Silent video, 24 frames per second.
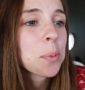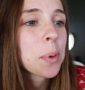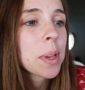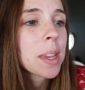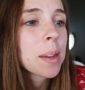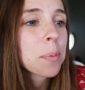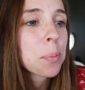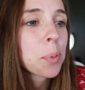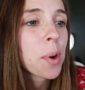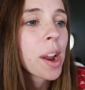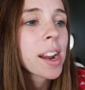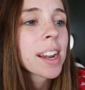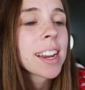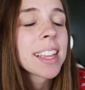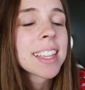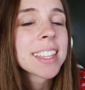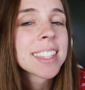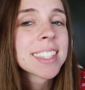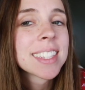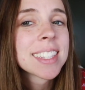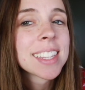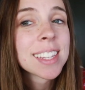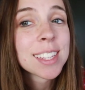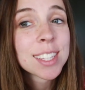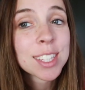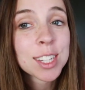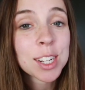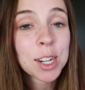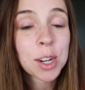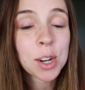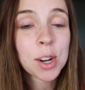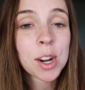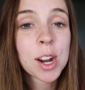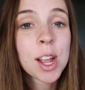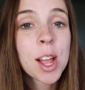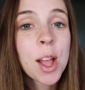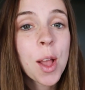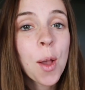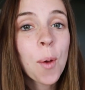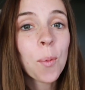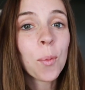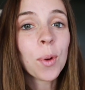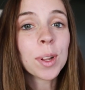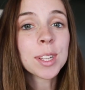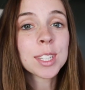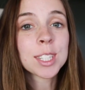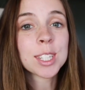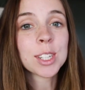week pregnant sister
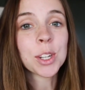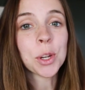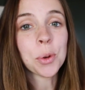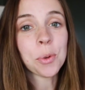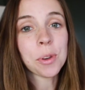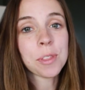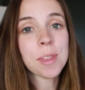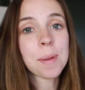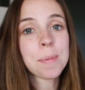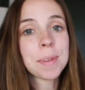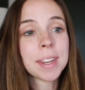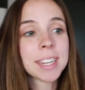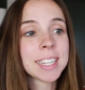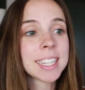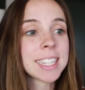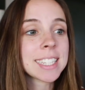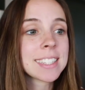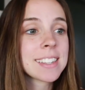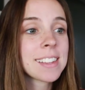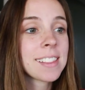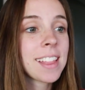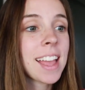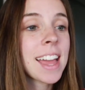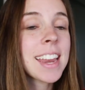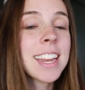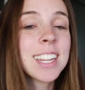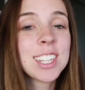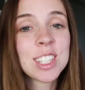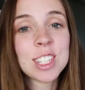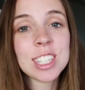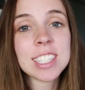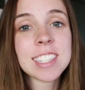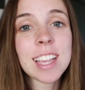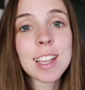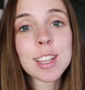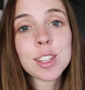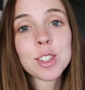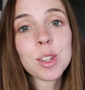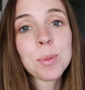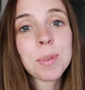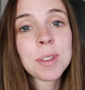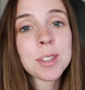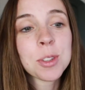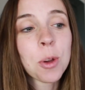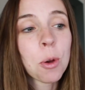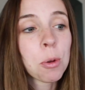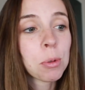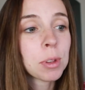wants to go with him to Disneyland and she says she'll
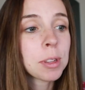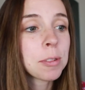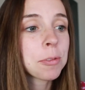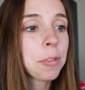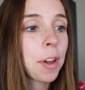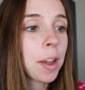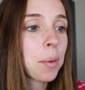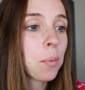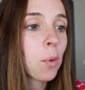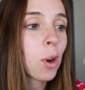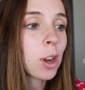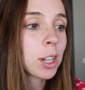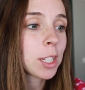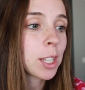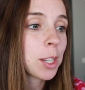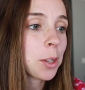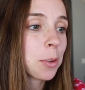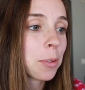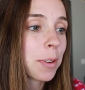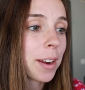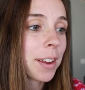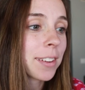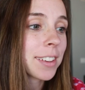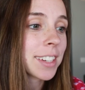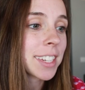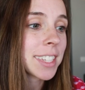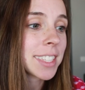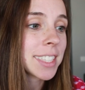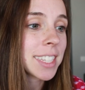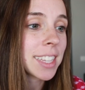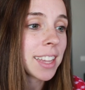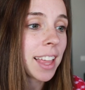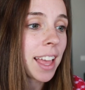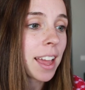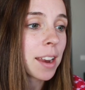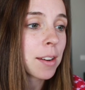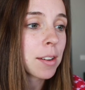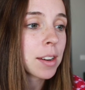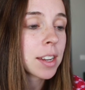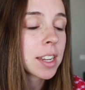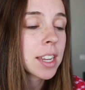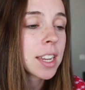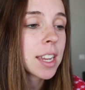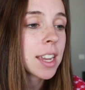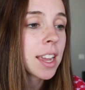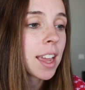be totally fine walking around Disneyland